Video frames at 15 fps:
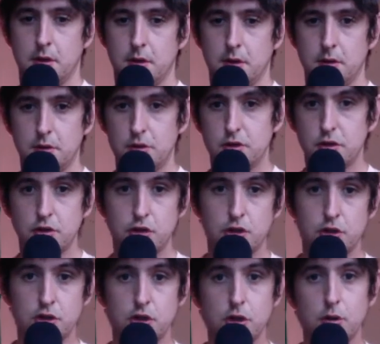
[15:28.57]
just
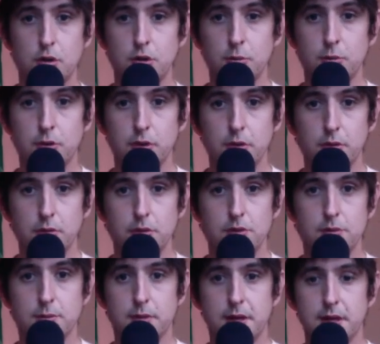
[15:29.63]
uncajolable,
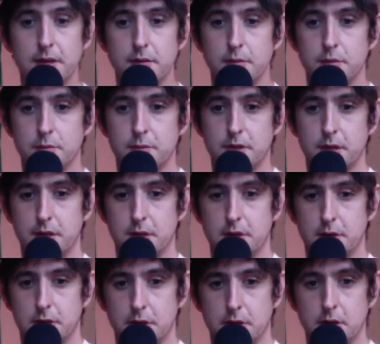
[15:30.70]
was my
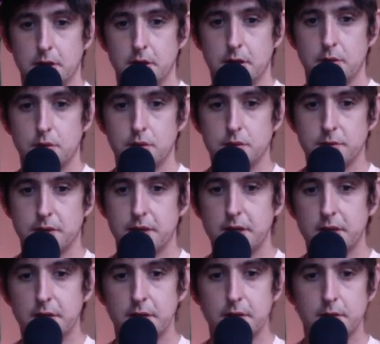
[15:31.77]

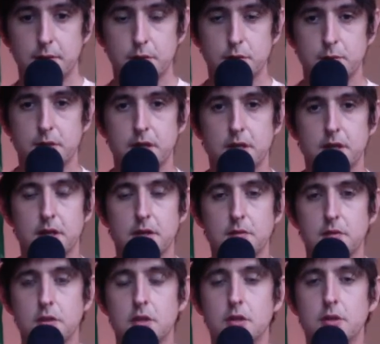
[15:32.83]
kind
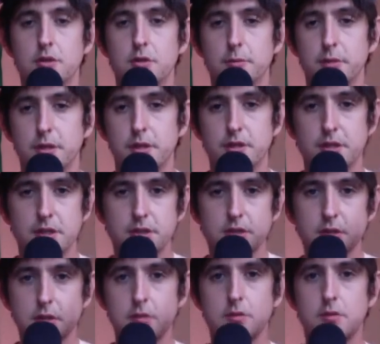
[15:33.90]
of conclusion, because he's
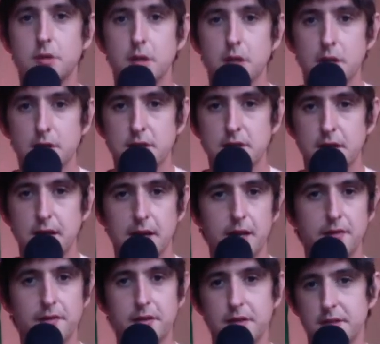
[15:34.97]
so zen. And
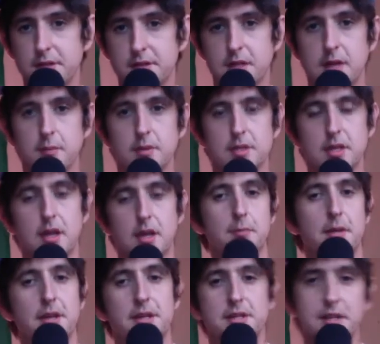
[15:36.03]
I feel like the same. It's like I
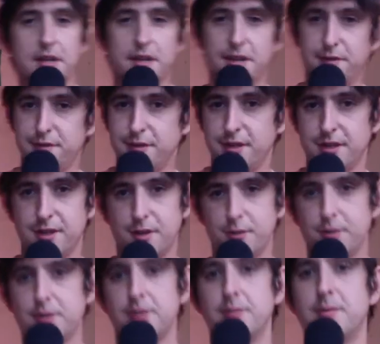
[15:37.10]
meditate and I feel like no
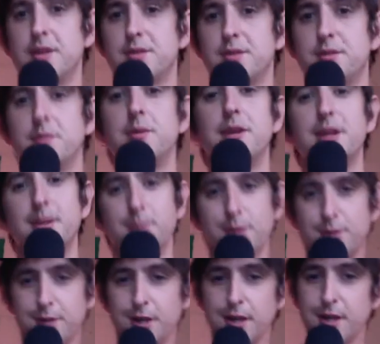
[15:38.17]
one can mess with me
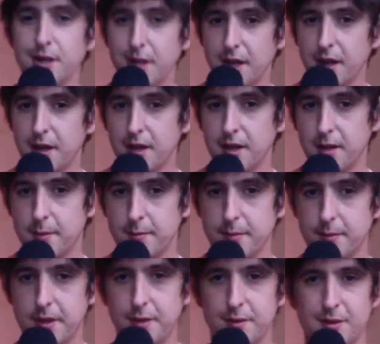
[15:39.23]
anymore.
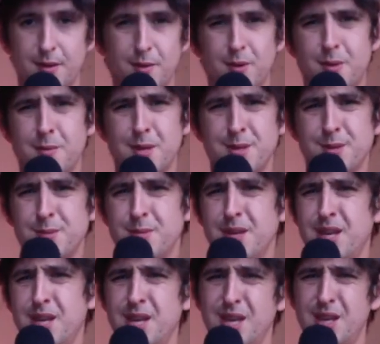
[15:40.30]
Anyway, no one can mess with
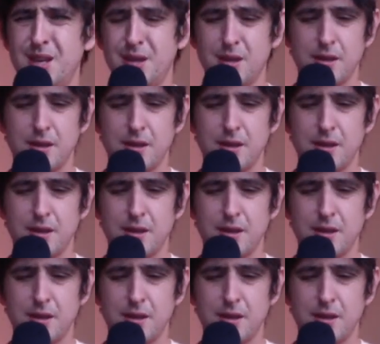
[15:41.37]
me.